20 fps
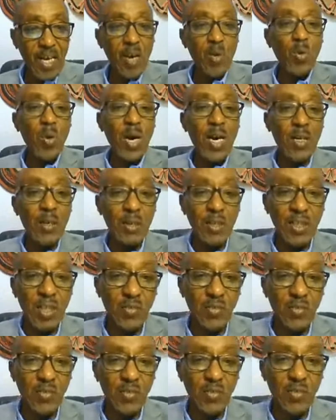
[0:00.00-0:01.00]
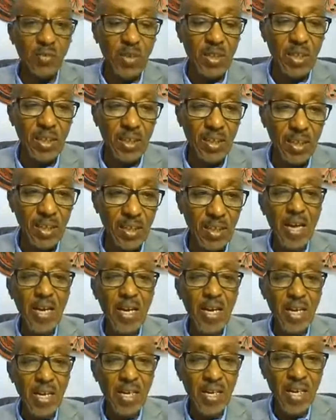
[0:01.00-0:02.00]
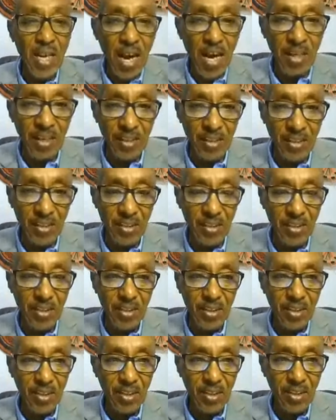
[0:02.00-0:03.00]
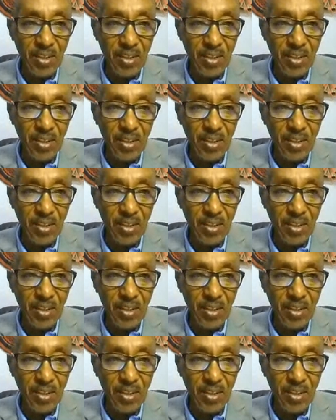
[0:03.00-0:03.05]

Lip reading: They were given higher ranks,